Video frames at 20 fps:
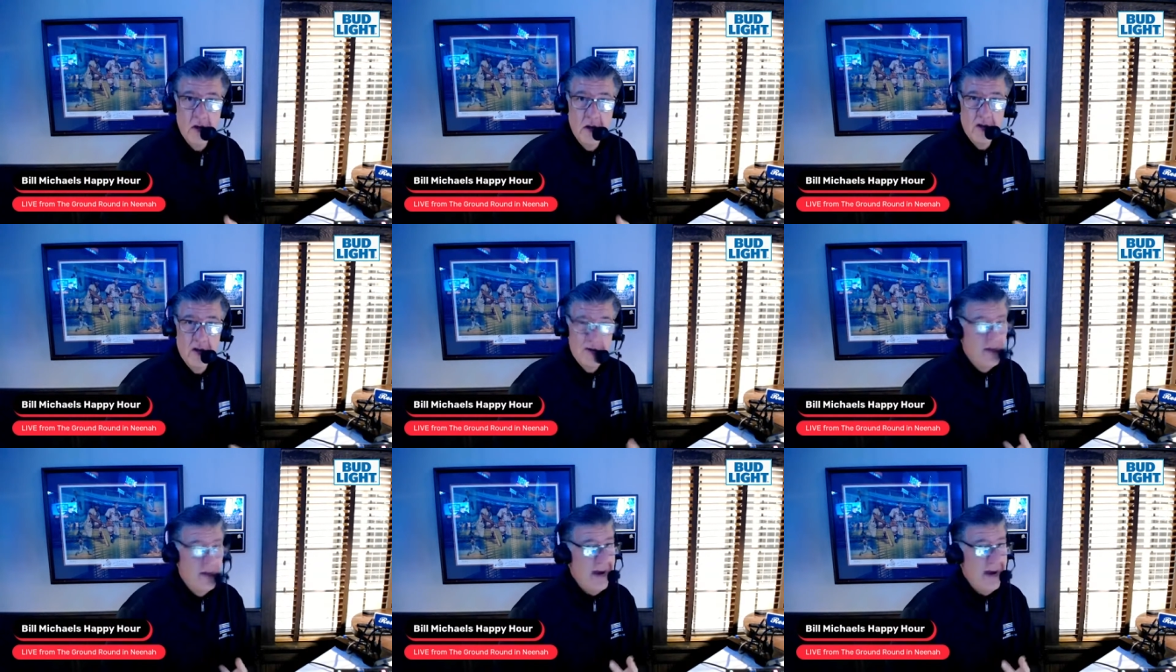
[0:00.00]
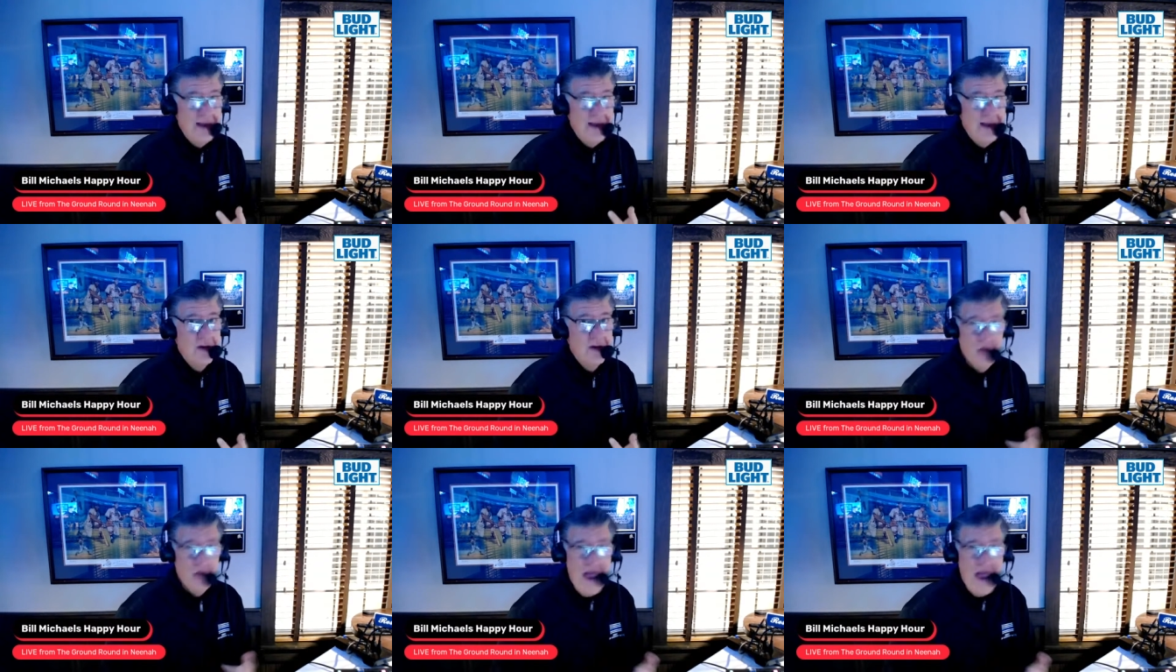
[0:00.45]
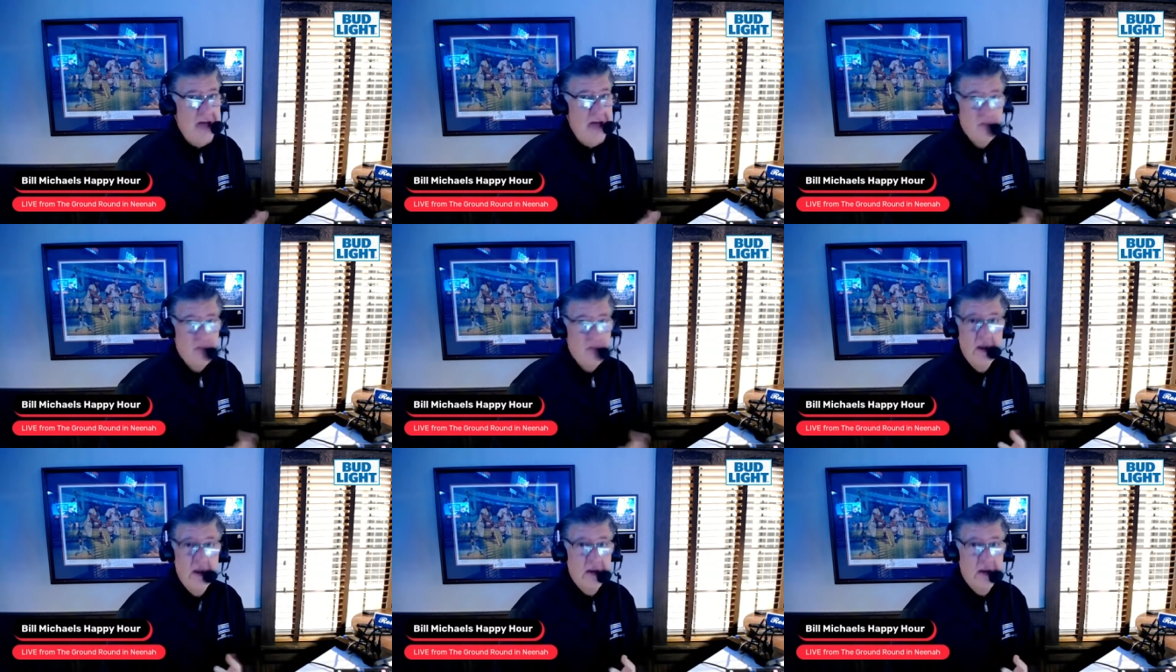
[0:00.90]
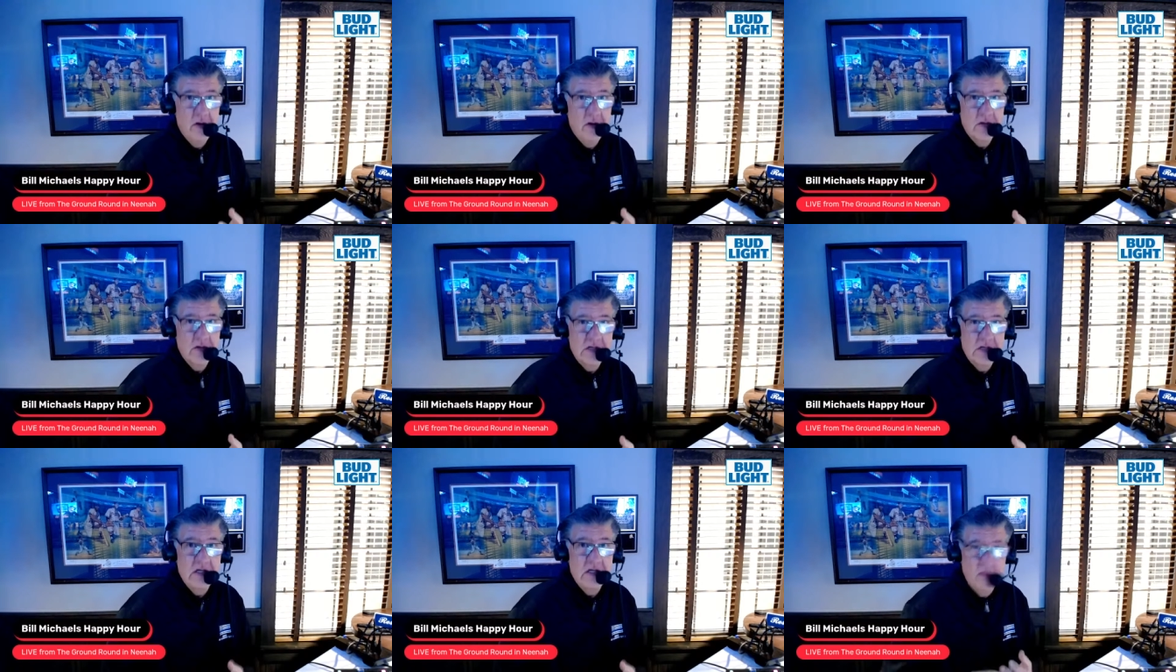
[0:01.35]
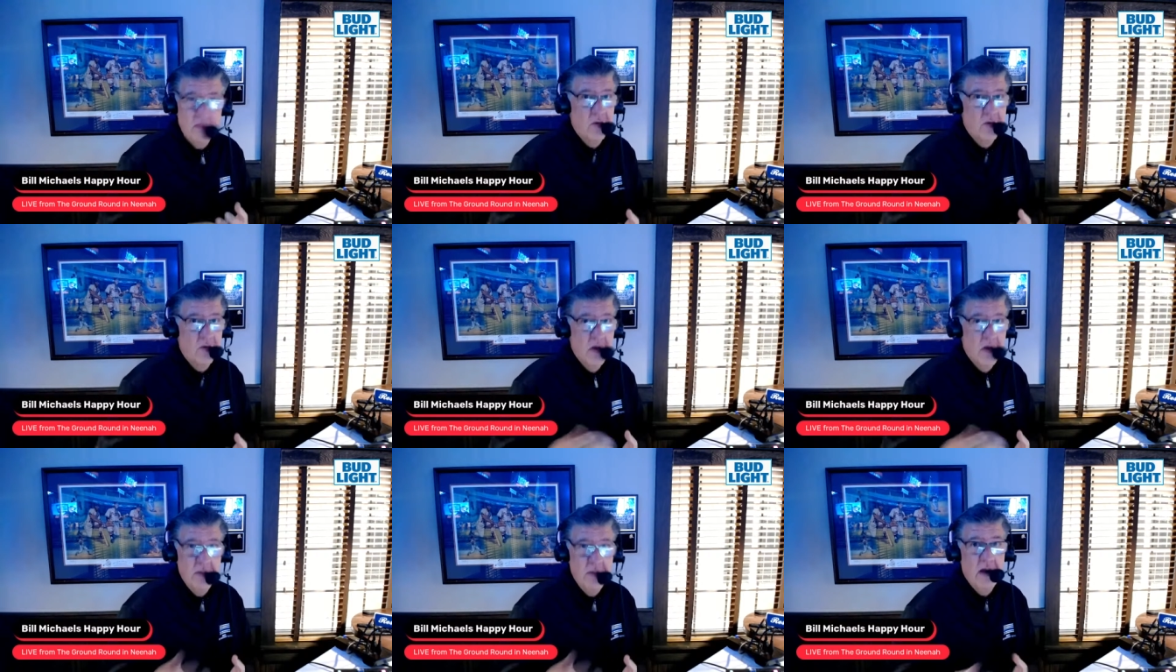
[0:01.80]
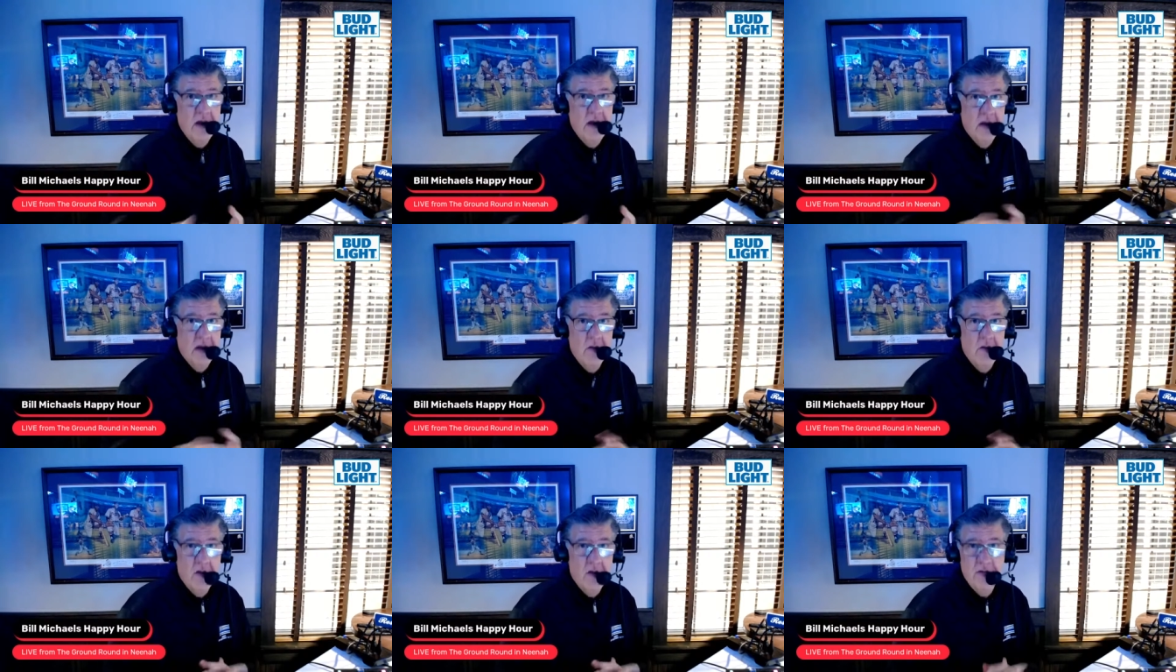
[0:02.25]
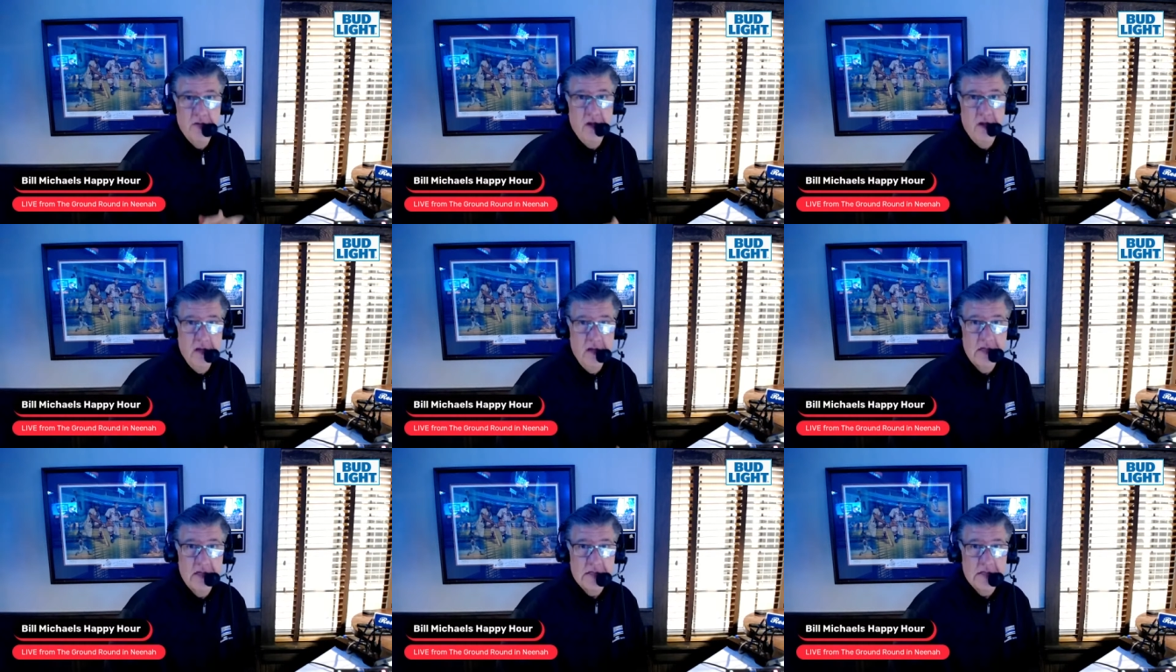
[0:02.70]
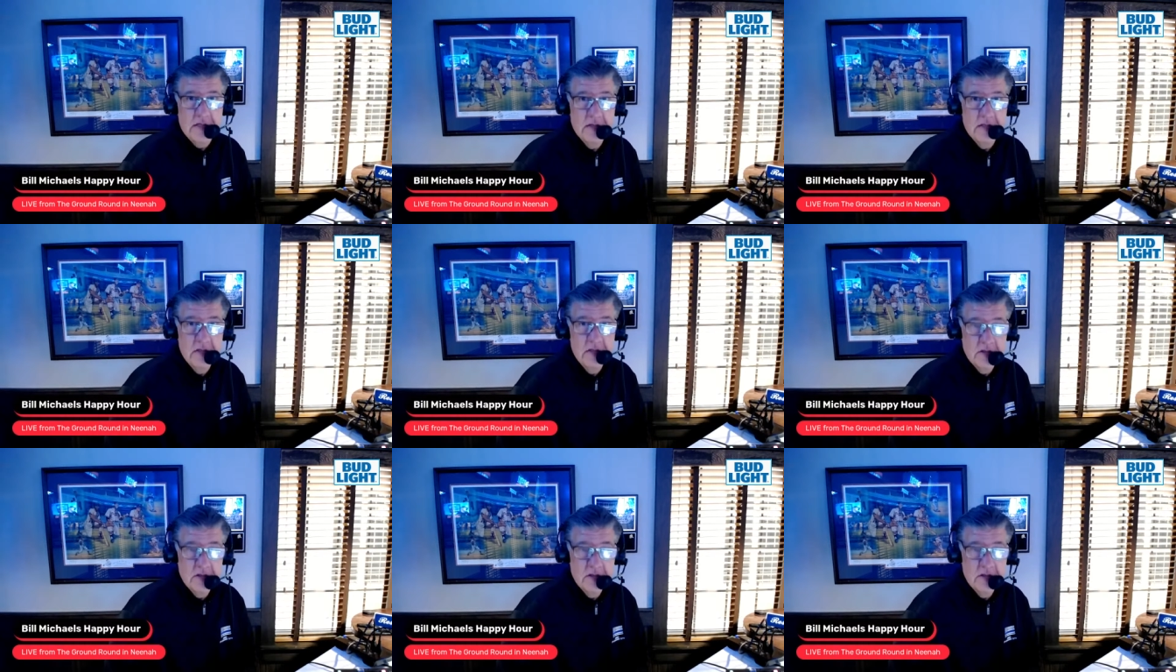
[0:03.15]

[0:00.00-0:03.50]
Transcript: You're halfway into your season before he may come off of the list.